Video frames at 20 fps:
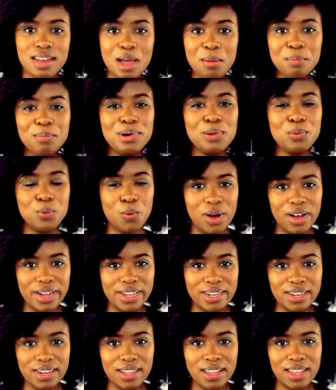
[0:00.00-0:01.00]
Number
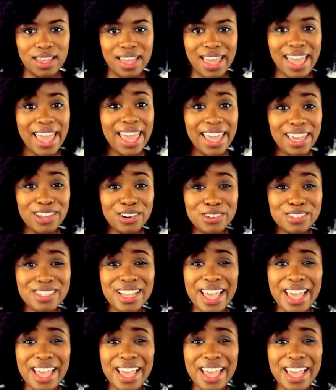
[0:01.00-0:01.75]
1, haters